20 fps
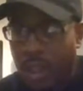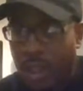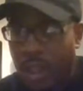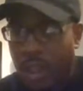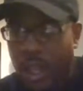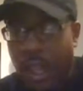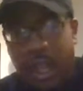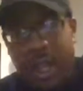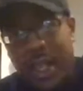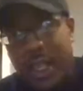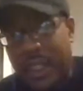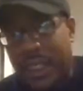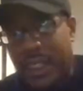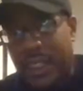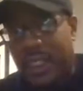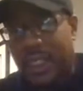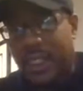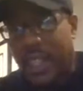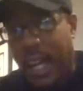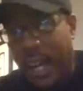Harry is
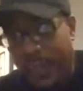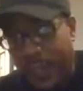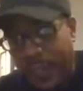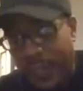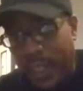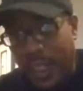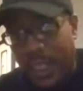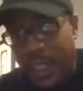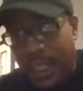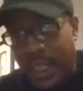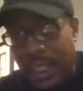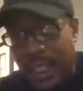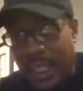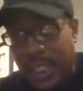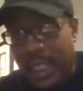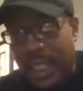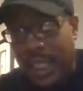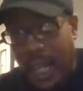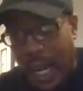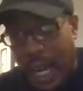definitely
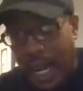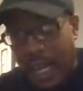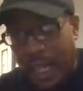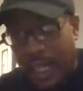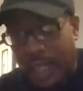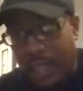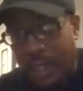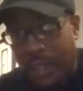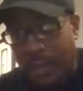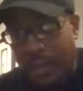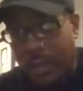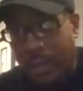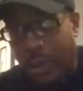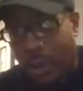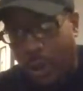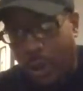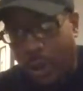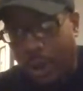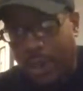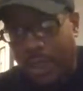not
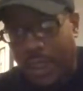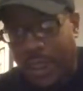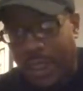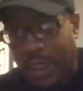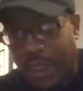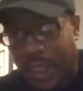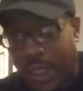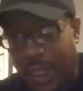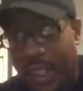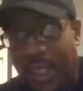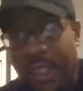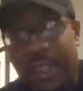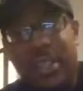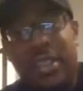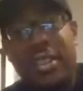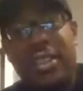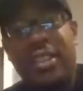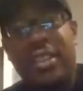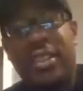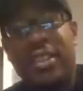Charles's son.
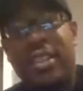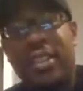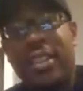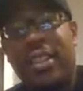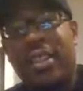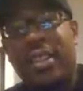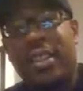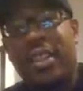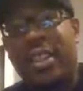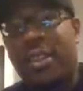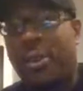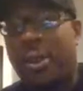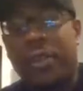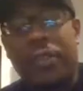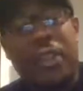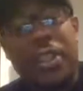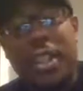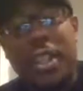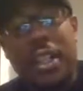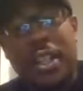They don't
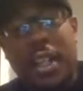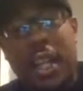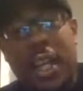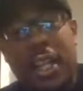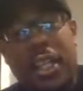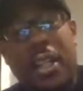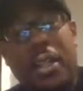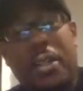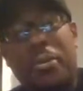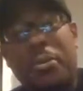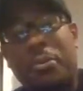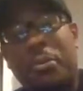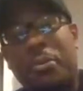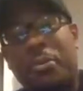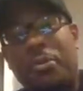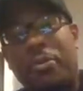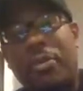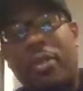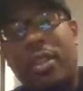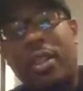even look like him.
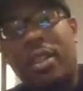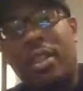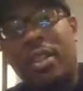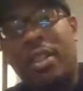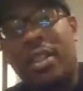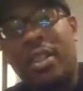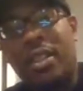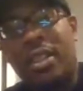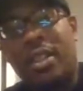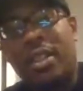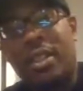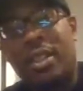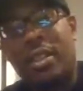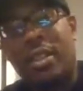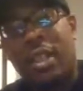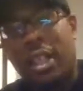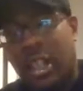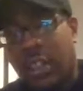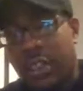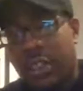
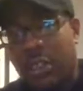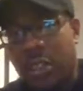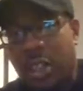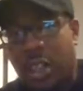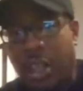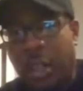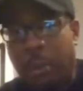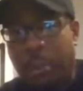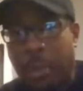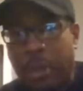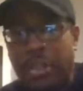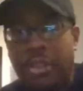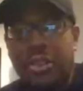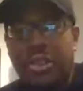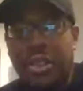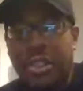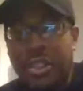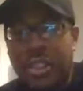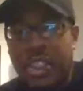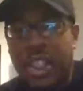Now, you look up pictures
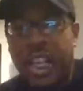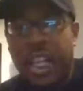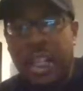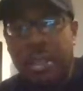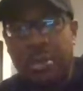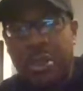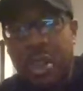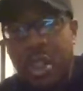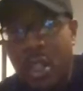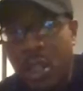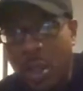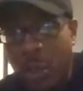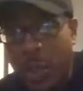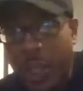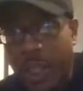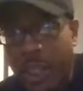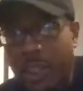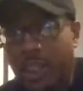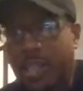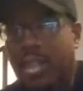of James
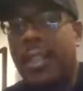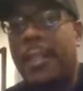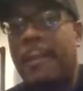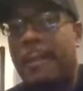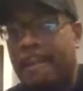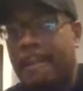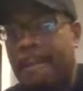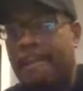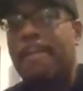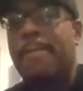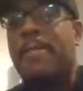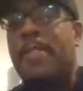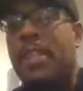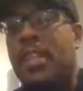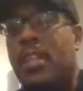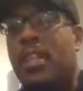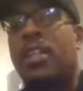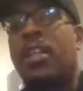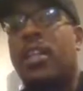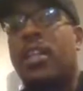Hewitt,
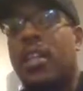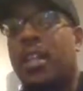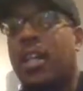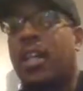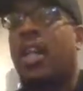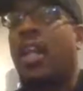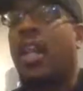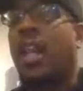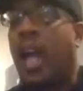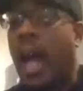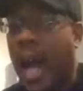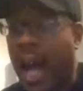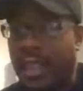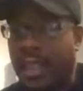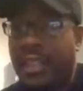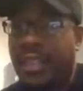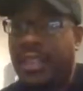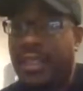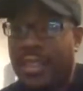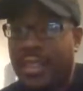now
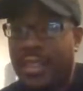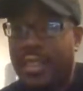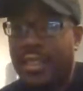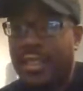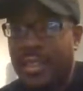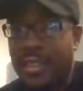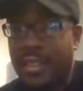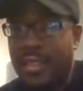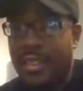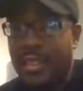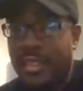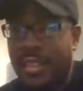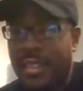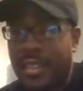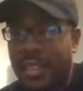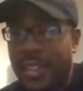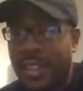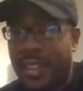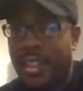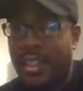that's
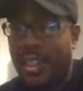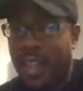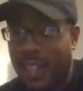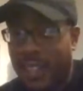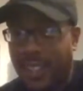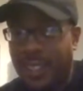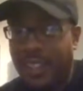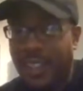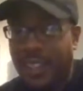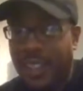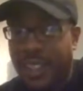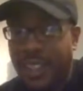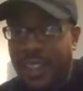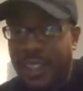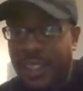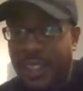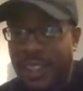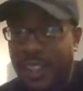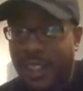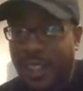allegedly
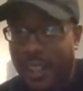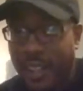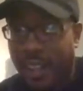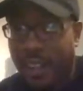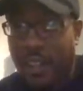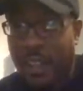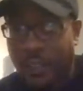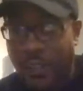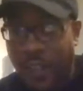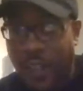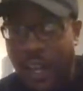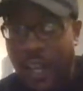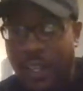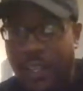Harry's